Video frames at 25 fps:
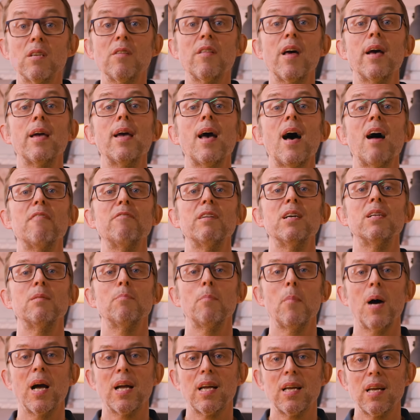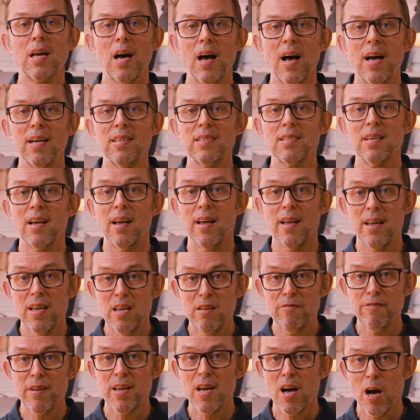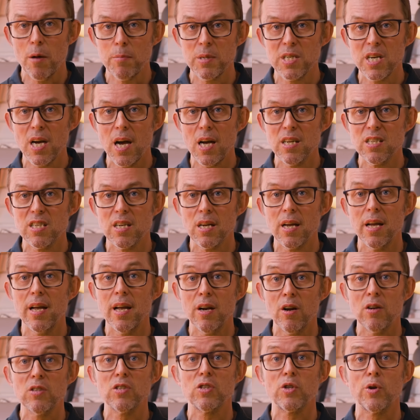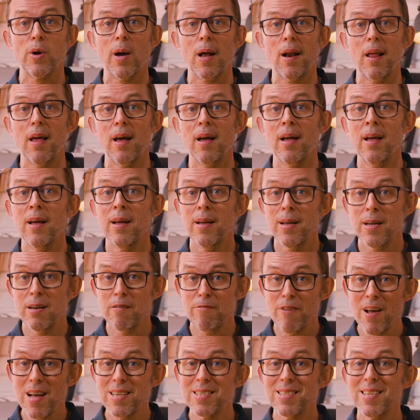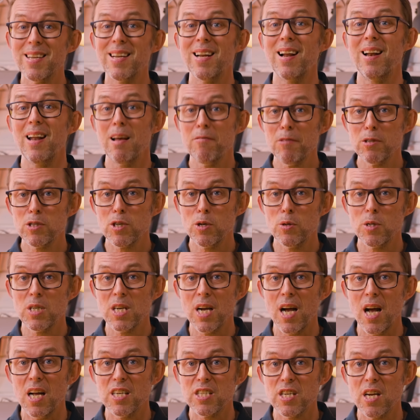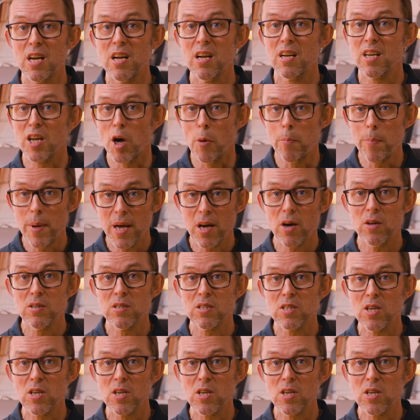So there you have it, my guide to EV home charging in Australia. Invest in a level 2 charger, go big on